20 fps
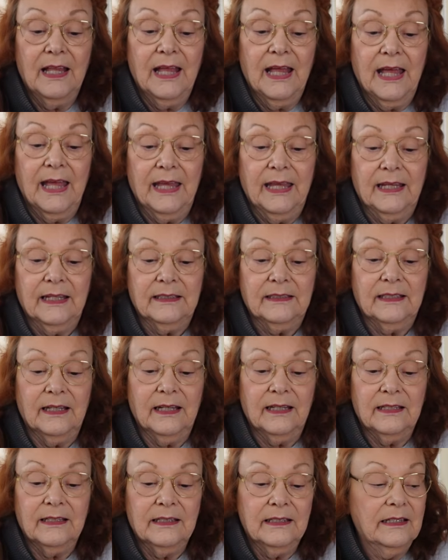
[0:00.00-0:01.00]
And
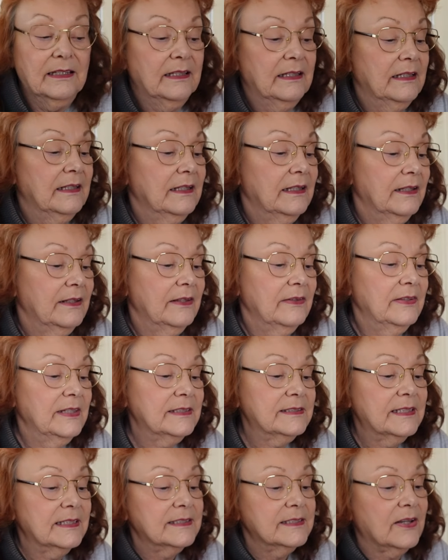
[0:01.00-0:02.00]

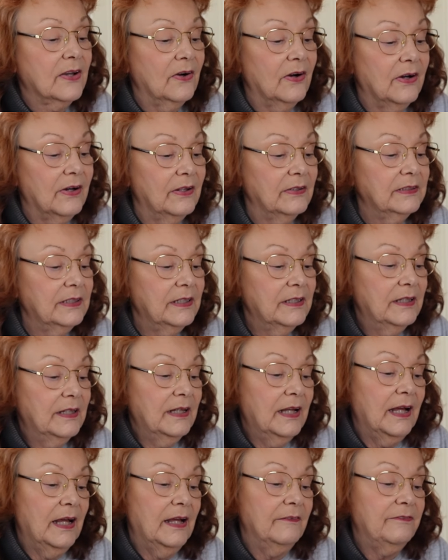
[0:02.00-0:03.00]
this is called
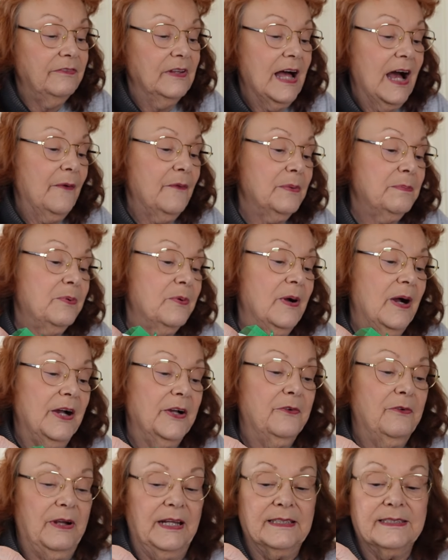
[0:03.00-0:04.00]
Flower
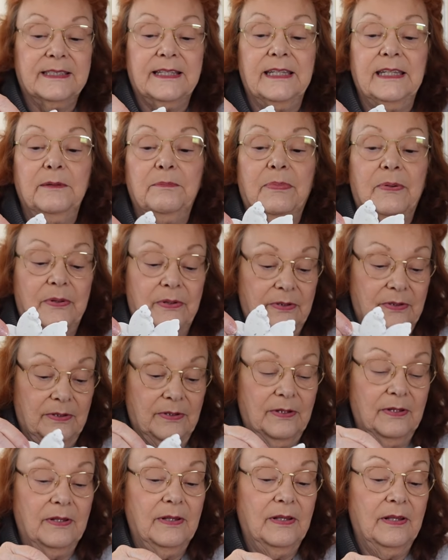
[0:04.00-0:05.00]
Progress Keeper.
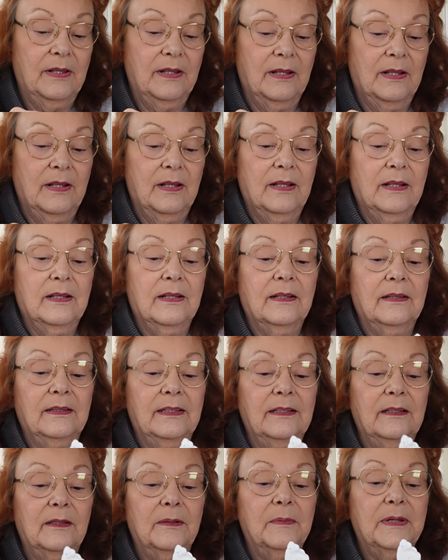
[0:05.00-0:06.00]

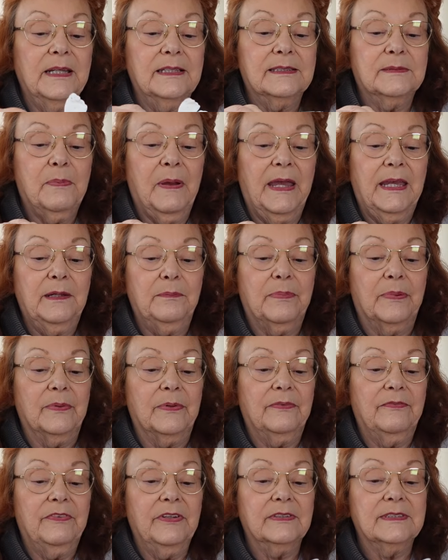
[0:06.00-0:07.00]
It's paper.
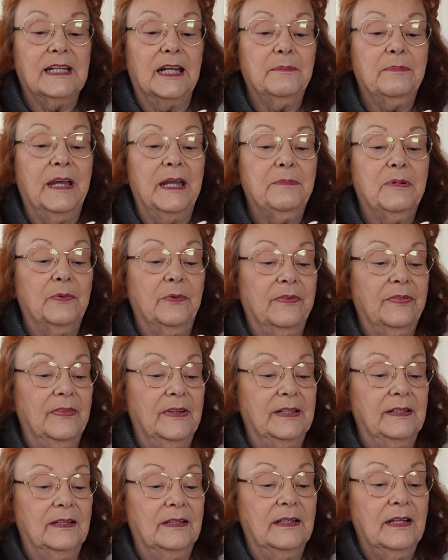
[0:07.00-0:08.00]
It feels like paper with
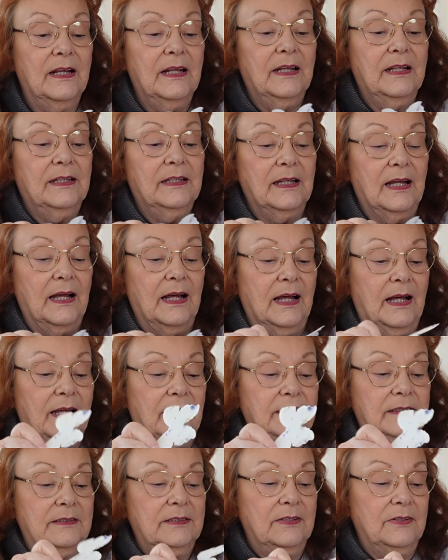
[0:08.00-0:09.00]
little,
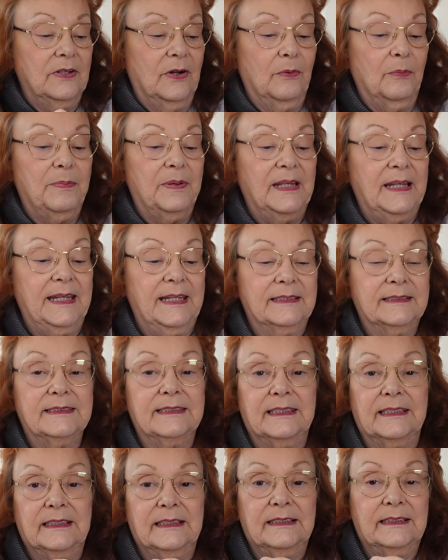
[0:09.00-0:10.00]
plants
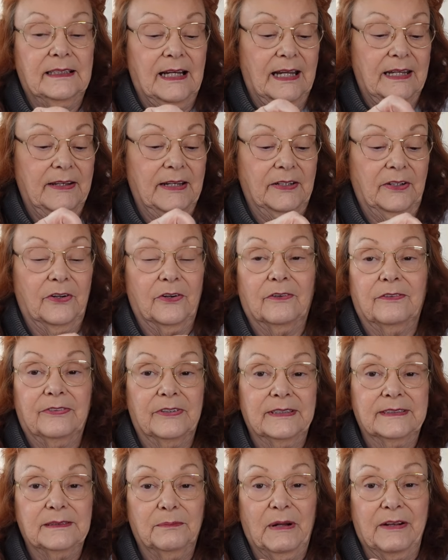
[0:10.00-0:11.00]
in it. I had
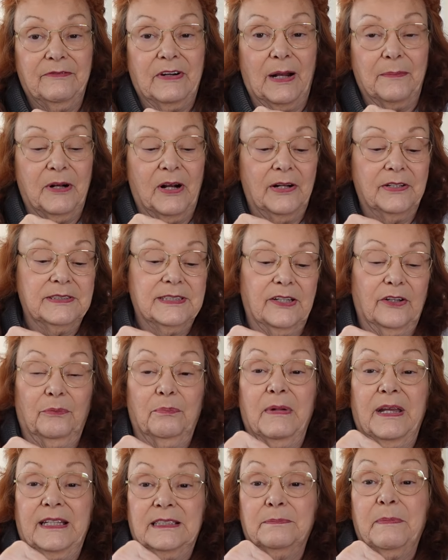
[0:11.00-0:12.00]
girlfriends in my Fiber Arts Guild
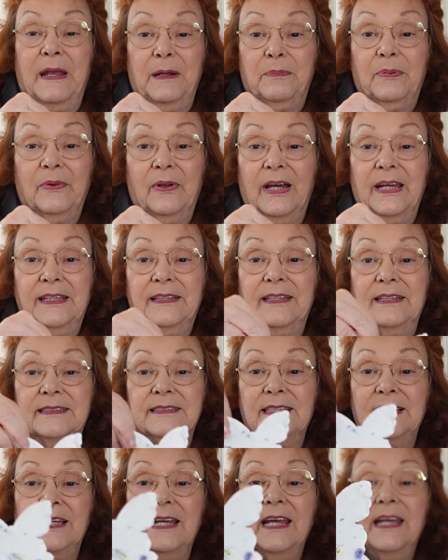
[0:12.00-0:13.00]
makes paper like
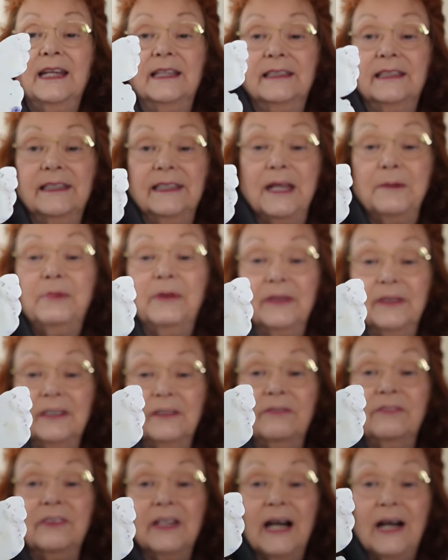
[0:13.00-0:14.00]
this, and then they put
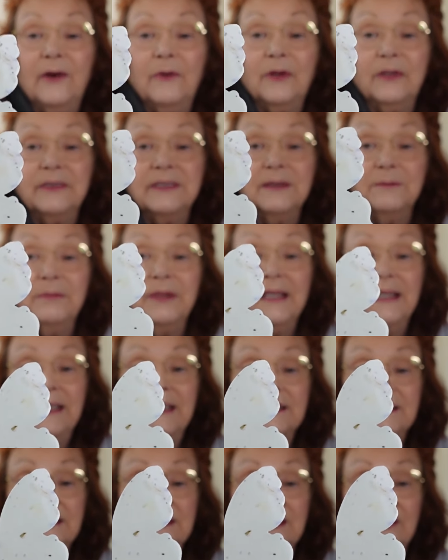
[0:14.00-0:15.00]
little flowers and
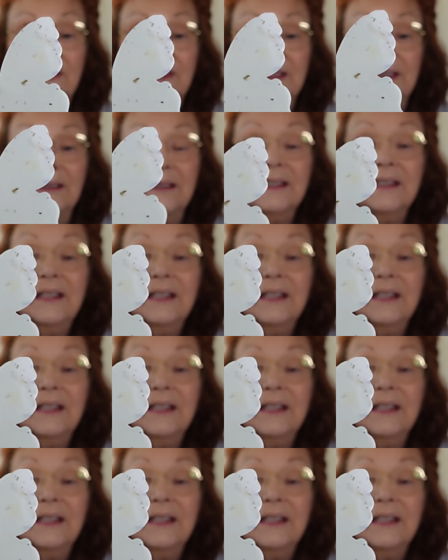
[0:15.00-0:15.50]
little